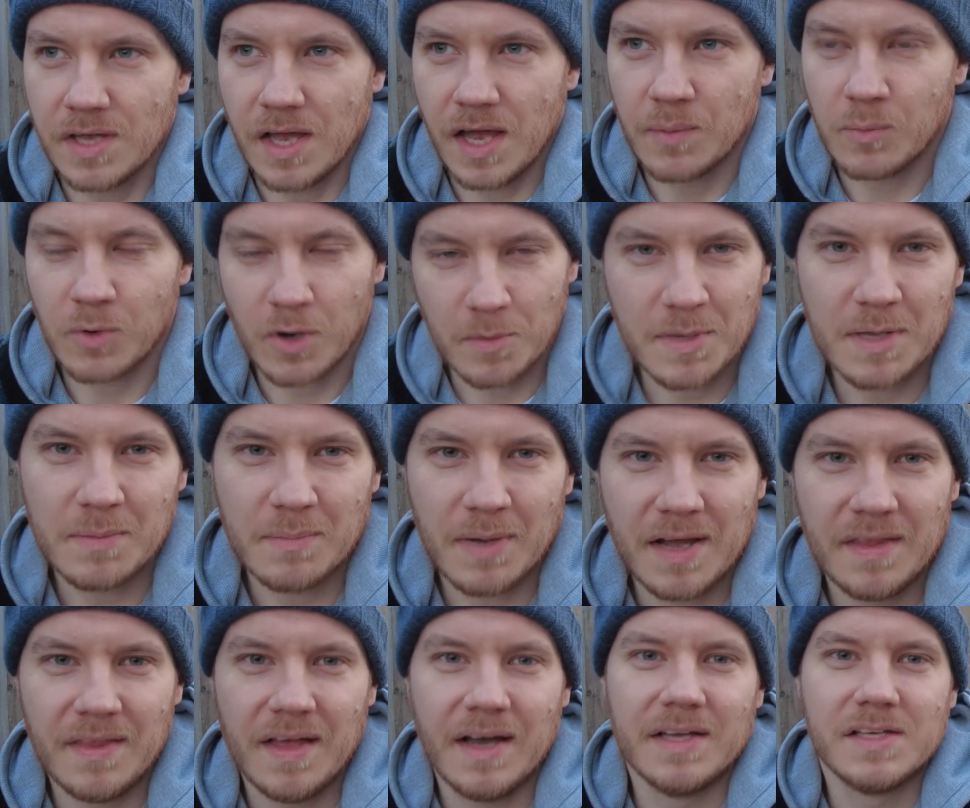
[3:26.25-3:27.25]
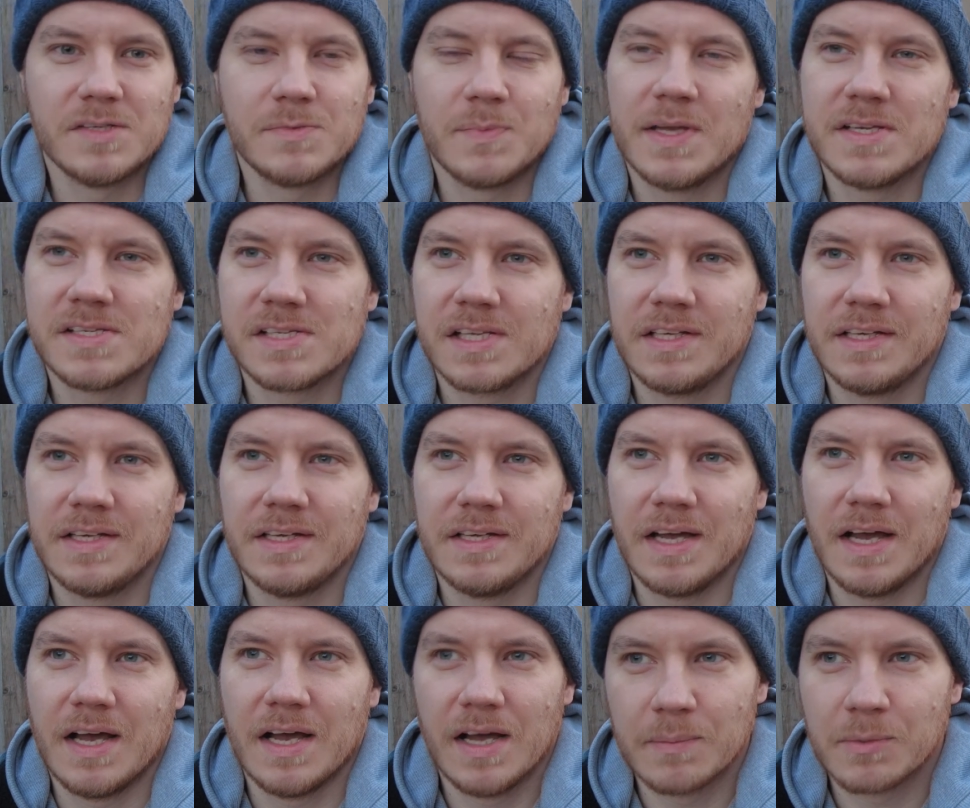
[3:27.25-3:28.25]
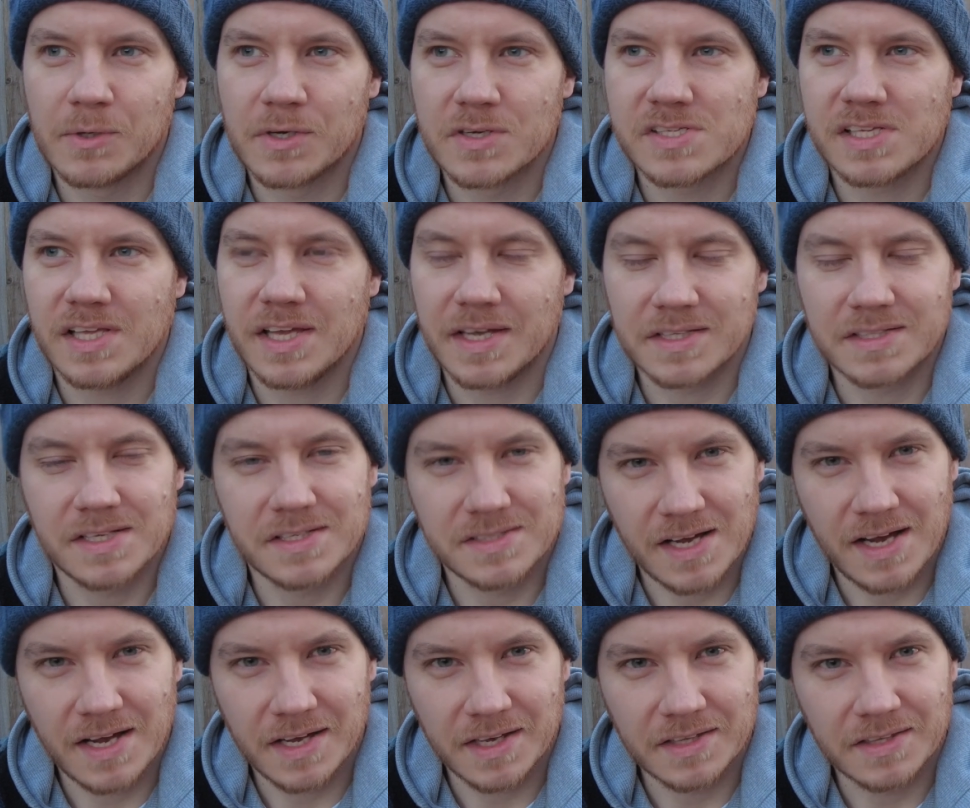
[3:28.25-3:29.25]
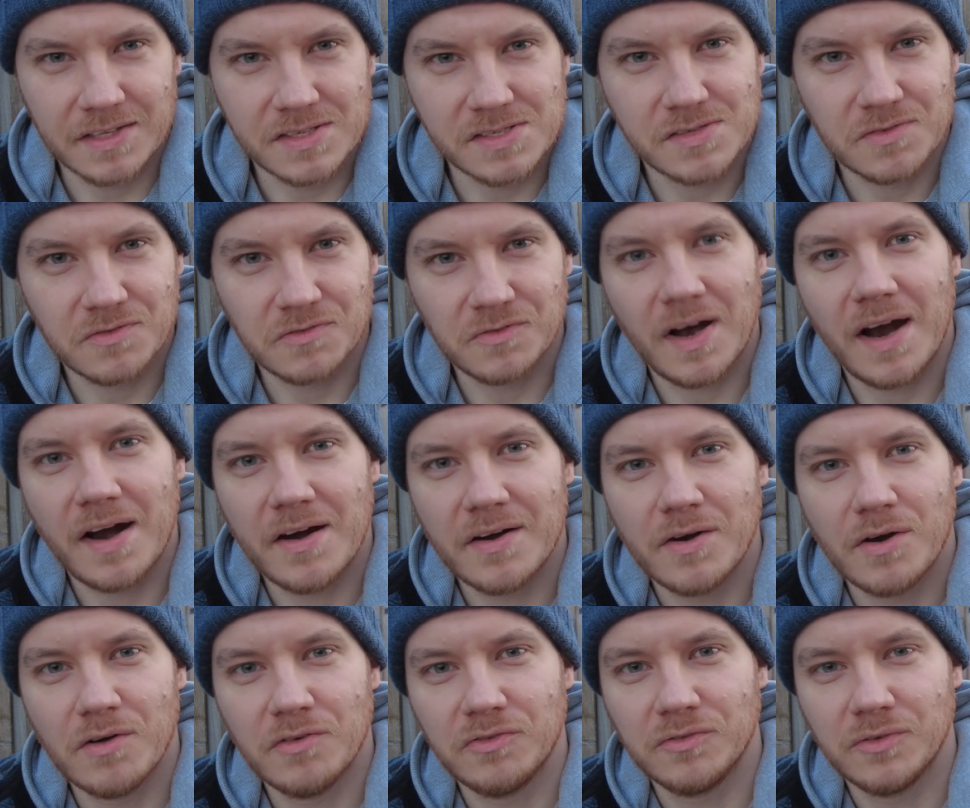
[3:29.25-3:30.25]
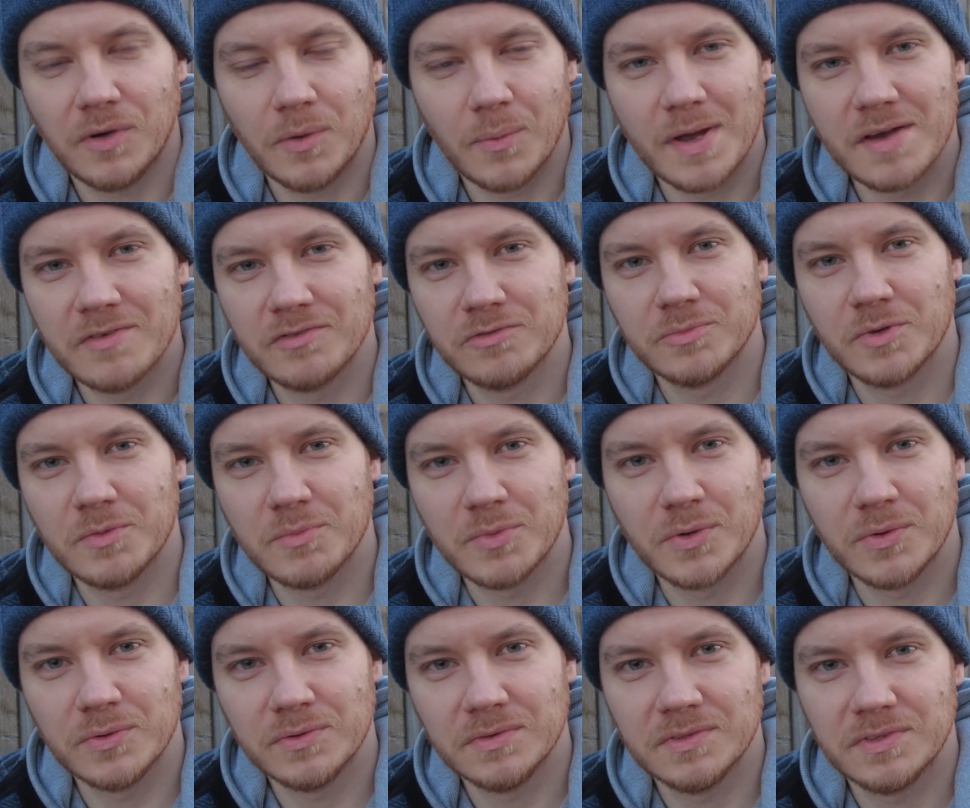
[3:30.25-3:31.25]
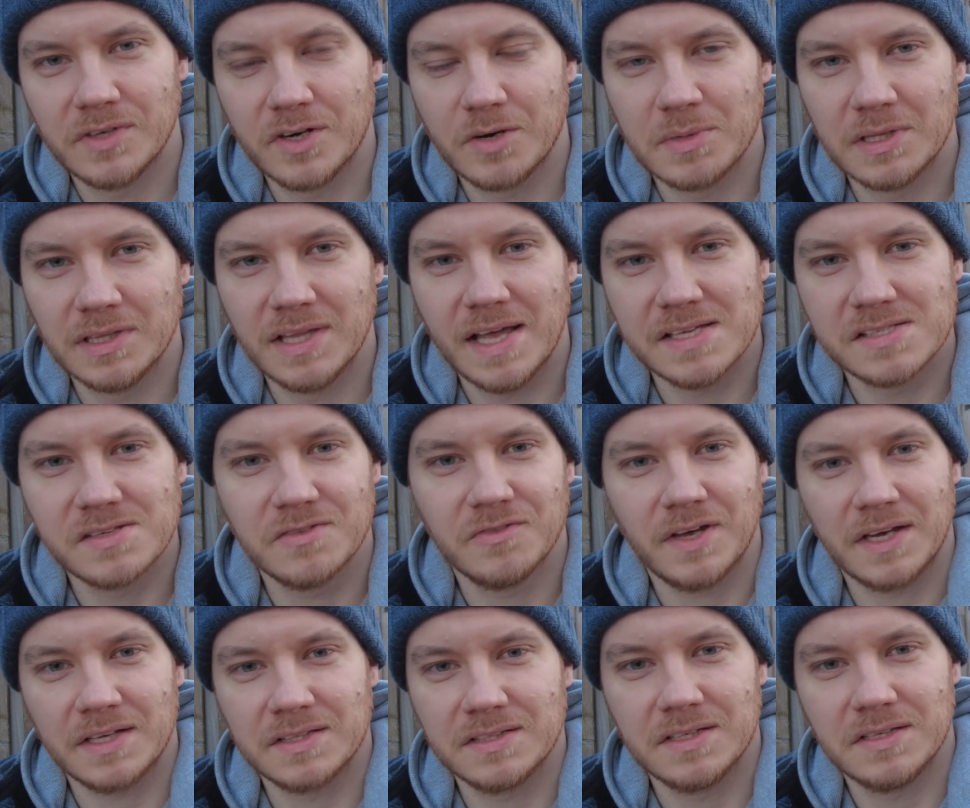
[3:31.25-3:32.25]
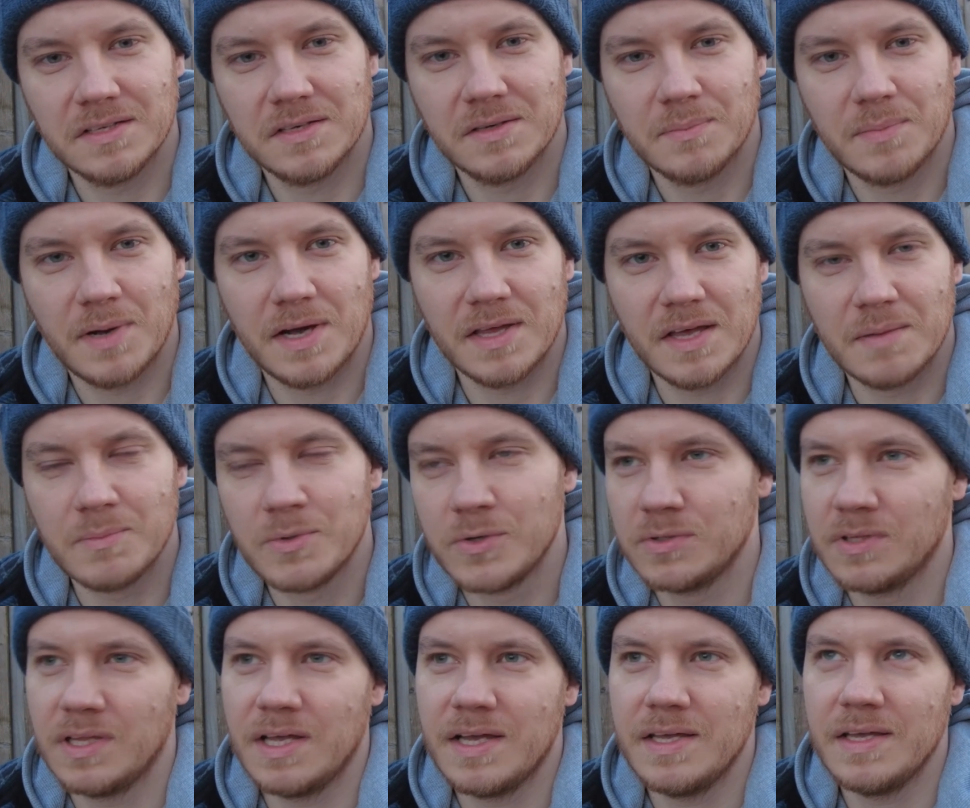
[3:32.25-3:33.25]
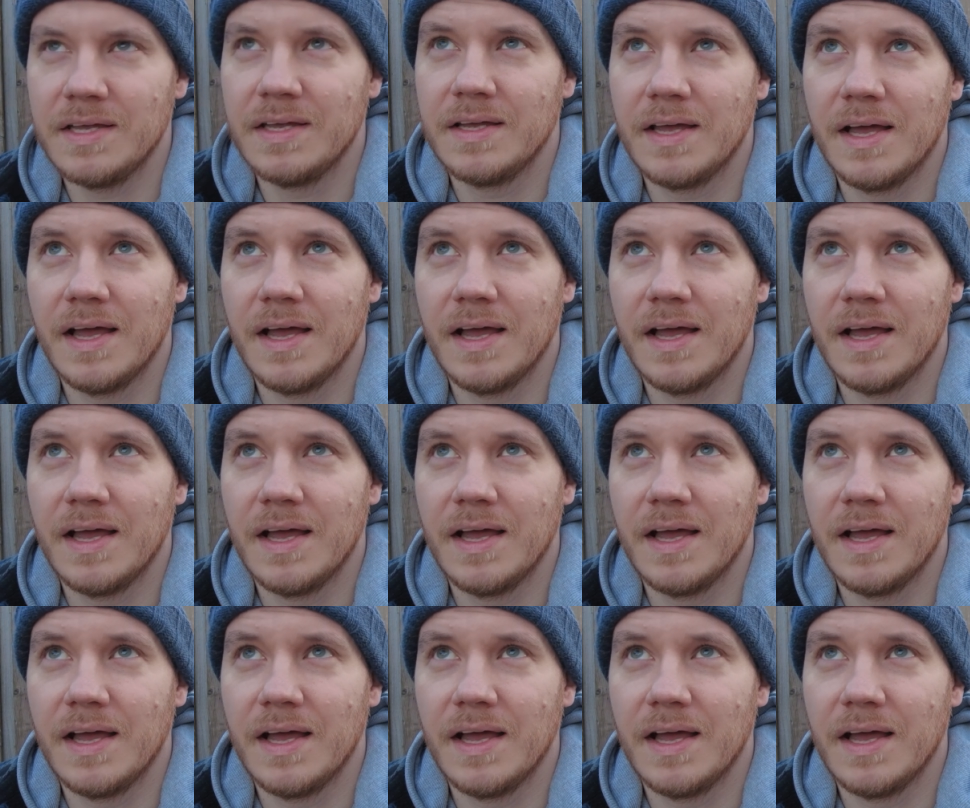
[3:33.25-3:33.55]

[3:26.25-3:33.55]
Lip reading: And what I mean by that is basically I'm going to select a target that's far enough away from the moon that it'll be less affected by that moonlight,